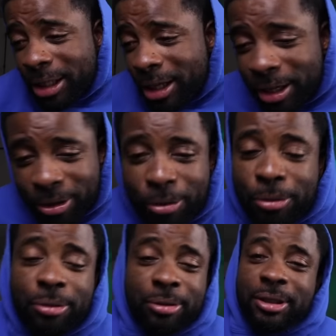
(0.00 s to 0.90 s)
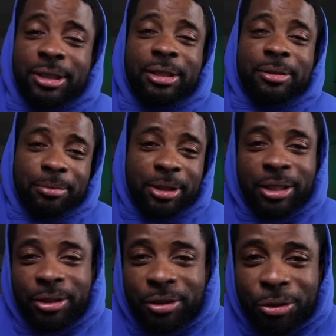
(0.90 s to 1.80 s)
All right, cool.
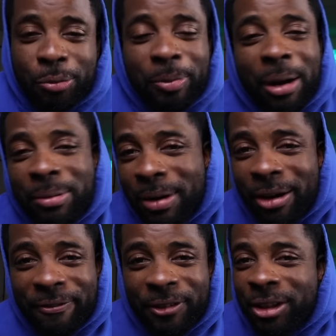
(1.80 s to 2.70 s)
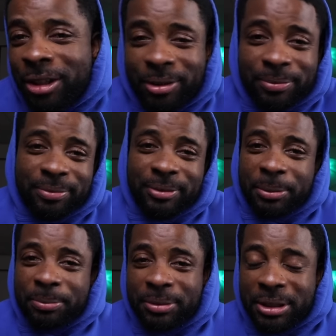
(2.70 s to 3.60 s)
But you probably about 50,
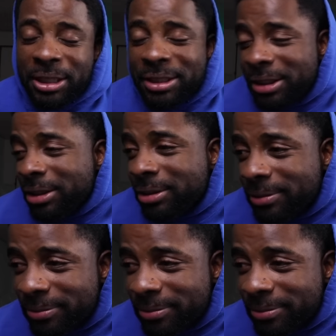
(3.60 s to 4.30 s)
60,